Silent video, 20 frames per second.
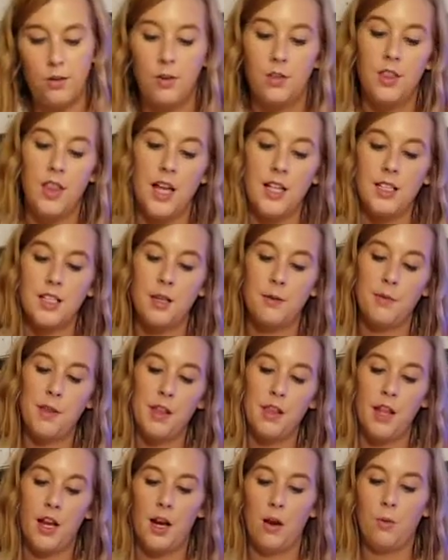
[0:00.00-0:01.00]
That's something
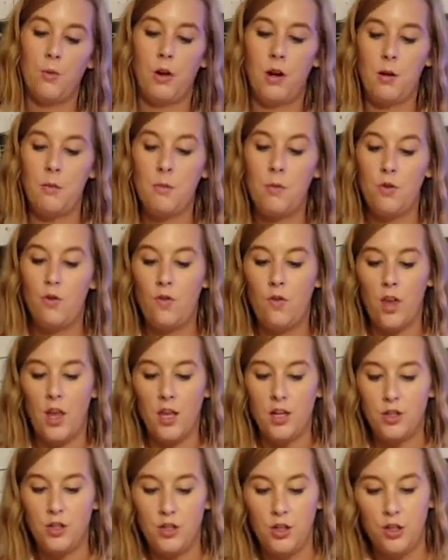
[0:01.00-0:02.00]
that I want to move
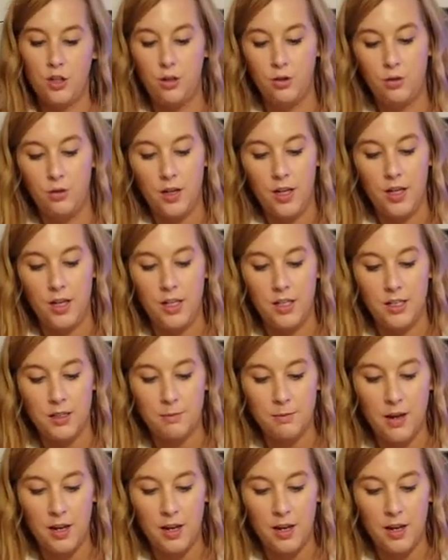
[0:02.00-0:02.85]
into is